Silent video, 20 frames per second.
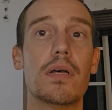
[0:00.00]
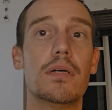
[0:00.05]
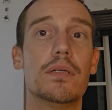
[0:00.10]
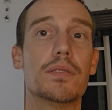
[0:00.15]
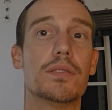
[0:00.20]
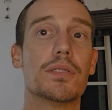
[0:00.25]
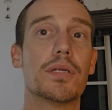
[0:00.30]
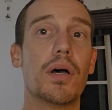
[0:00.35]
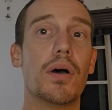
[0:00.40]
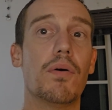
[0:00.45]

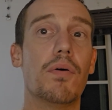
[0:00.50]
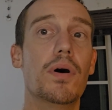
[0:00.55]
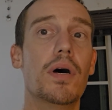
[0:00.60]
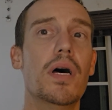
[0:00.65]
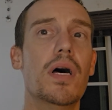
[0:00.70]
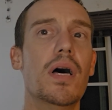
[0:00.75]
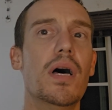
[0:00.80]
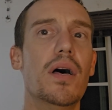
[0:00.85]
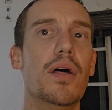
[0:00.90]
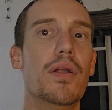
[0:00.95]
So,
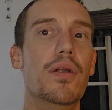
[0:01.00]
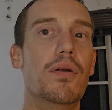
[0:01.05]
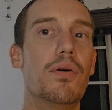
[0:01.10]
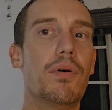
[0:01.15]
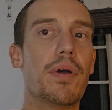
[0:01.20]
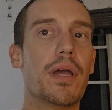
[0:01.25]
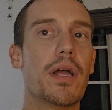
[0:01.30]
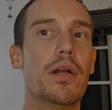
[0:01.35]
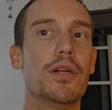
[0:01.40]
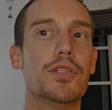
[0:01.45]

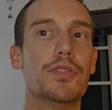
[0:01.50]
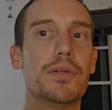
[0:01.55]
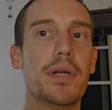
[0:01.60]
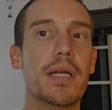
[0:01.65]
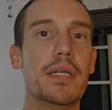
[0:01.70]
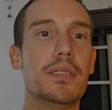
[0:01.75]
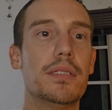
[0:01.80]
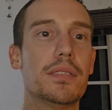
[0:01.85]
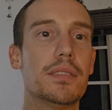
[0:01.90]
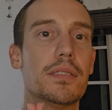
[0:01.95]
knowing our
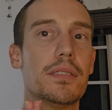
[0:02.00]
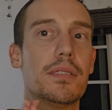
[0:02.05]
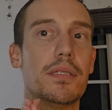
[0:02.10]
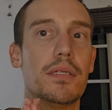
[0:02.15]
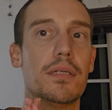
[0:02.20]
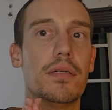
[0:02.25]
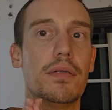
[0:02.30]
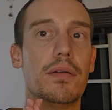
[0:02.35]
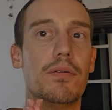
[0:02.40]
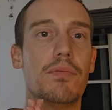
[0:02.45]
traits
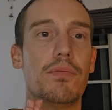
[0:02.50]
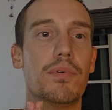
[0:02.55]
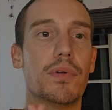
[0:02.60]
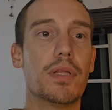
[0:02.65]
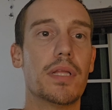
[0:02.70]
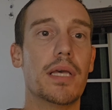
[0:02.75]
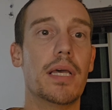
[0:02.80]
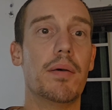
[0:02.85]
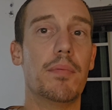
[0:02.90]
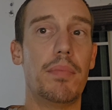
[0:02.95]

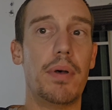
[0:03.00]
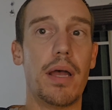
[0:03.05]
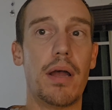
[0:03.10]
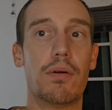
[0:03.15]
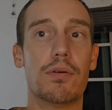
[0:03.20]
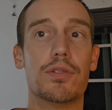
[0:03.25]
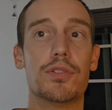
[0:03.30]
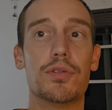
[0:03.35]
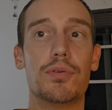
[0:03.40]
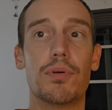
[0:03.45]
really
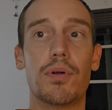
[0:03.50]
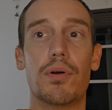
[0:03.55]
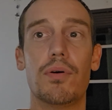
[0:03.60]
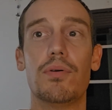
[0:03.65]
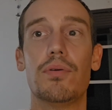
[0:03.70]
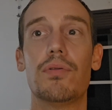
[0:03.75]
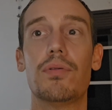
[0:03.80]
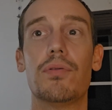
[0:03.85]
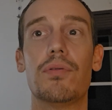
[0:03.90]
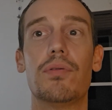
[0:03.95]
empowers
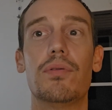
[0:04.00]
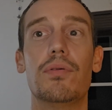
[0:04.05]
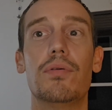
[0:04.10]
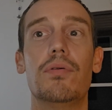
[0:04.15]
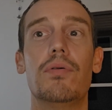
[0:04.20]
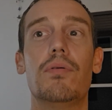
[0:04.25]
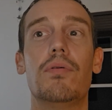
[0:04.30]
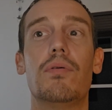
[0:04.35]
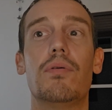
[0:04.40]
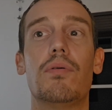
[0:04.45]
growth.
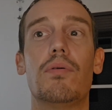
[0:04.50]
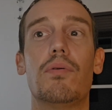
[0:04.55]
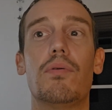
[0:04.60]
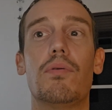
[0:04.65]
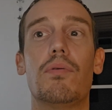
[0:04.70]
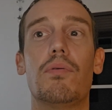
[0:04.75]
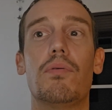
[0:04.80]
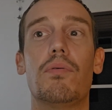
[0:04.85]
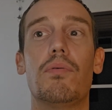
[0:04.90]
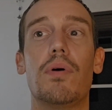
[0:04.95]

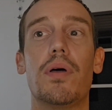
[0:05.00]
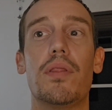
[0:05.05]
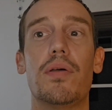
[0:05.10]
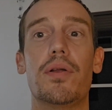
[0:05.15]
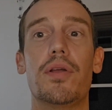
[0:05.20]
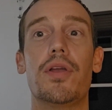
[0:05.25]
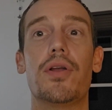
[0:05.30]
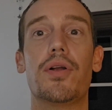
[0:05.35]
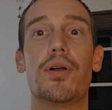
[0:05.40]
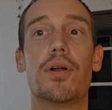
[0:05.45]
Whether
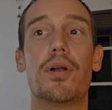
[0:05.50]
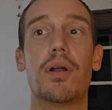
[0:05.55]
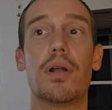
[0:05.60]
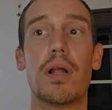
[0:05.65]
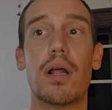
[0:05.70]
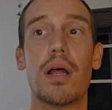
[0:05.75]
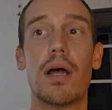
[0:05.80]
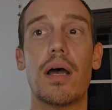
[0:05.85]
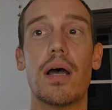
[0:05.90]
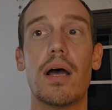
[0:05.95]
you're
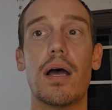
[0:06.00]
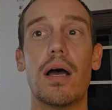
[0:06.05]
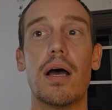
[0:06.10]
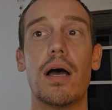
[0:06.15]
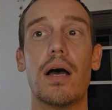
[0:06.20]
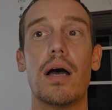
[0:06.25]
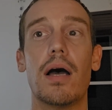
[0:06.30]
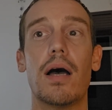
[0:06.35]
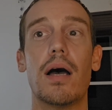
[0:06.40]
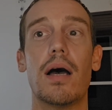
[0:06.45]

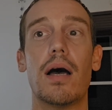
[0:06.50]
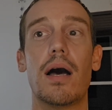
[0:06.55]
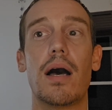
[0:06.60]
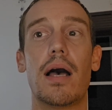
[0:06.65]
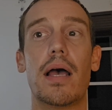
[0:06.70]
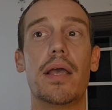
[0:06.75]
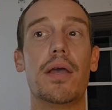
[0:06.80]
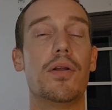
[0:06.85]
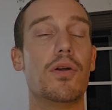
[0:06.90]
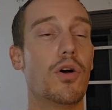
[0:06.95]

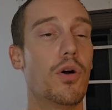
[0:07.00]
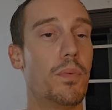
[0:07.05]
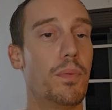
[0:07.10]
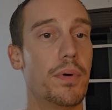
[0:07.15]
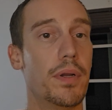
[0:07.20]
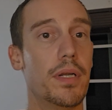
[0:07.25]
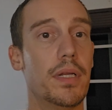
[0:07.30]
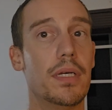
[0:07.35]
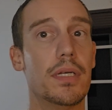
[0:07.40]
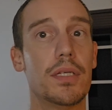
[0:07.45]
high in
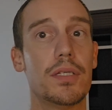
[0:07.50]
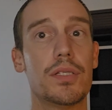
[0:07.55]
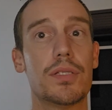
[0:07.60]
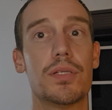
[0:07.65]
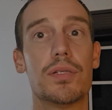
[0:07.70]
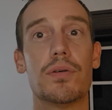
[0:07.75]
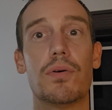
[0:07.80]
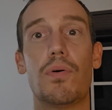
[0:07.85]
openness